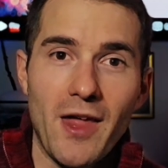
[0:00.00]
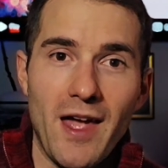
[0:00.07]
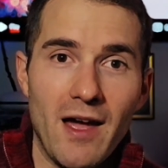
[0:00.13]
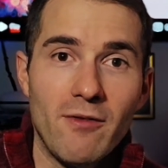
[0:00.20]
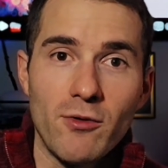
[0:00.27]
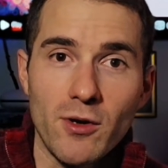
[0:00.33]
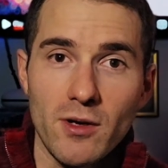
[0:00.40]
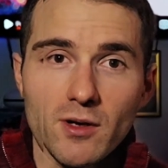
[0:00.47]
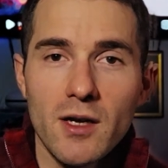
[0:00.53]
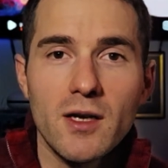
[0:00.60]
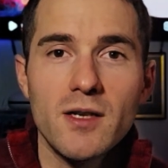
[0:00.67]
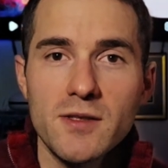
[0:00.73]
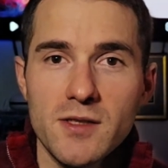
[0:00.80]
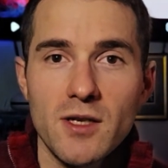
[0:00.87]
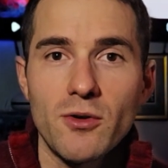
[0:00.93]
ever,
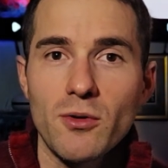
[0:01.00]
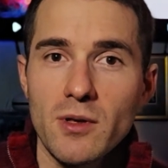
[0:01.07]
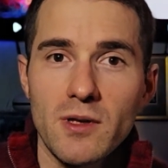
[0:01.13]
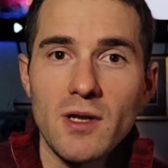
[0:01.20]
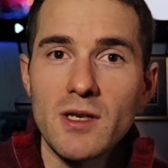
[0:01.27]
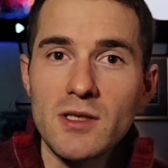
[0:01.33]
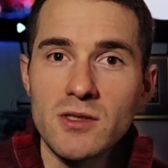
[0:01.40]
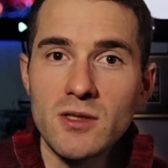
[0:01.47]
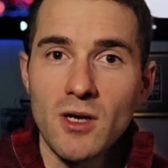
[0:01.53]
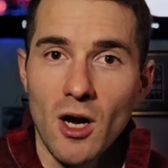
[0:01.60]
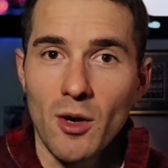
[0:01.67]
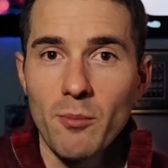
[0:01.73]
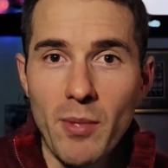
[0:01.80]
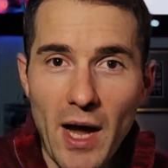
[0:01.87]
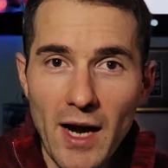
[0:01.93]
considering that he's
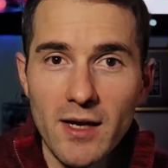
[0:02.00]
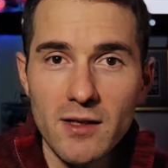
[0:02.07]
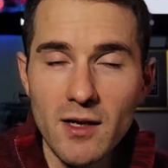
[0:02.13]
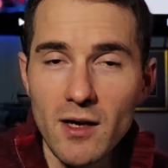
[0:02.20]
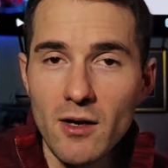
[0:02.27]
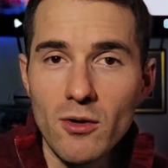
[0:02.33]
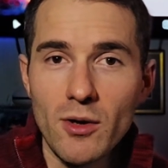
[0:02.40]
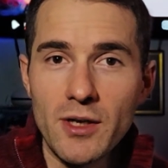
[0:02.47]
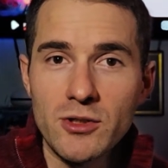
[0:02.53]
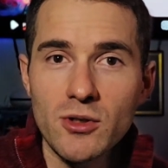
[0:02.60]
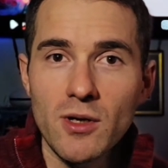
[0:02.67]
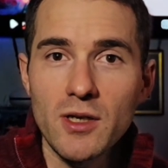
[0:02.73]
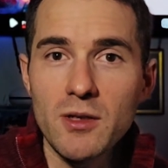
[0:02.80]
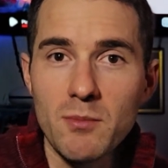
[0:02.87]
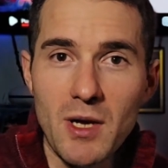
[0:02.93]
gone back now and
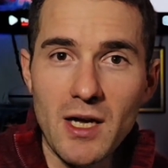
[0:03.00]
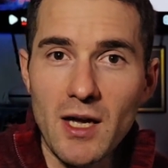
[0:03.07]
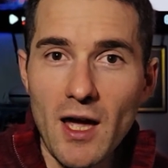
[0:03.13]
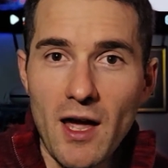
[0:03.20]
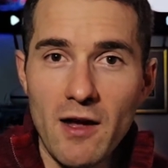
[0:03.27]
tried to make